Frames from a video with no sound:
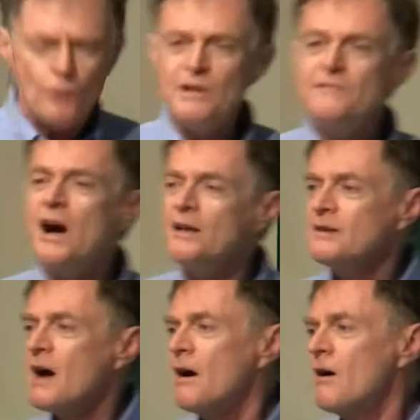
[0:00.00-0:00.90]
We've
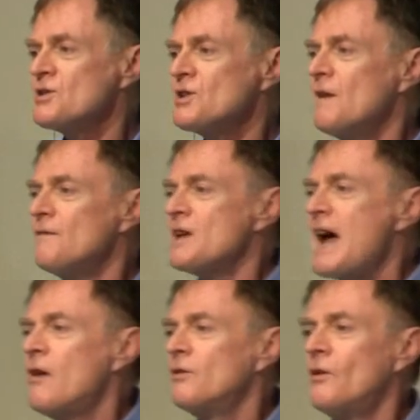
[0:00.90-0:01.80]
gotten ourselves
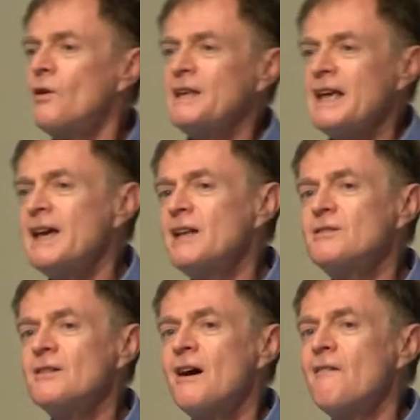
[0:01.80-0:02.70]
out on the
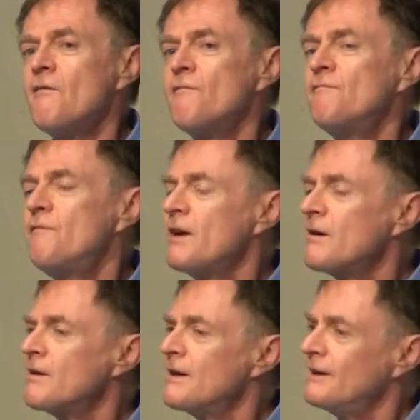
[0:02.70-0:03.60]
end of a
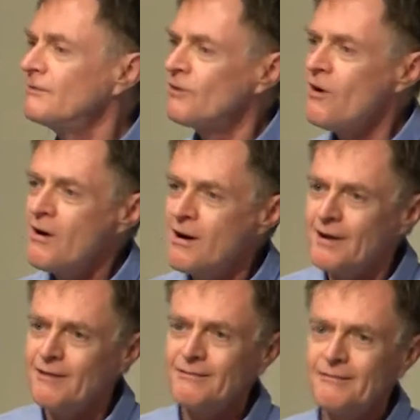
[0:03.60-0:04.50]
very
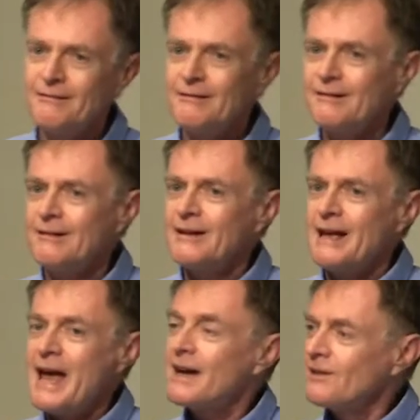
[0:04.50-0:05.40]
long
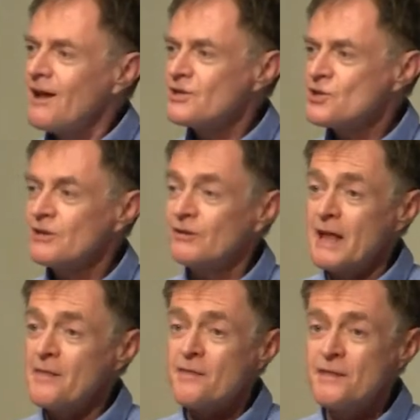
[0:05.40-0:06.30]
ecological
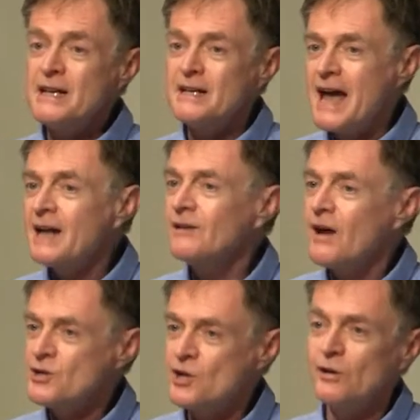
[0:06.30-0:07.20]
and thin
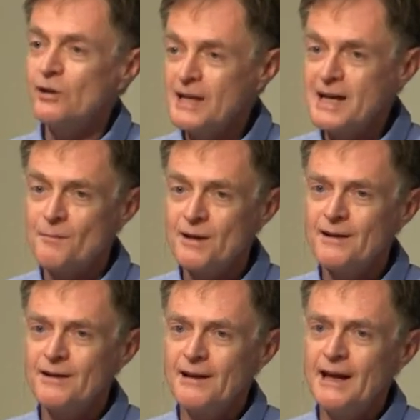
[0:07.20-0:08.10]
ecological limb,
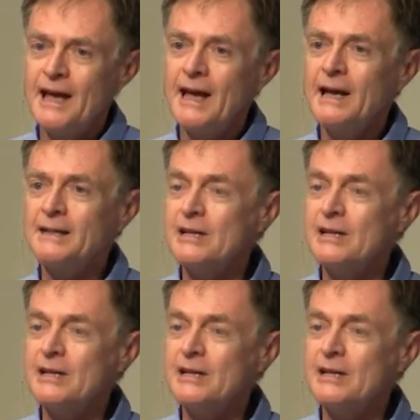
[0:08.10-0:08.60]
and